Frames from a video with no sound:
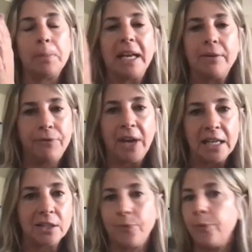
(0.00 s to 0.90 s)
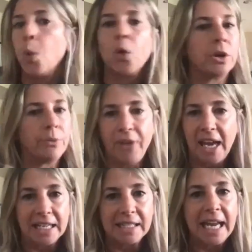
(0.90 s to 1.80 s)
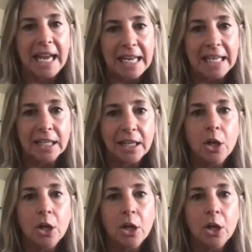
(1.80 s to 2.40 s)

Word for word: like phase four to phase eight,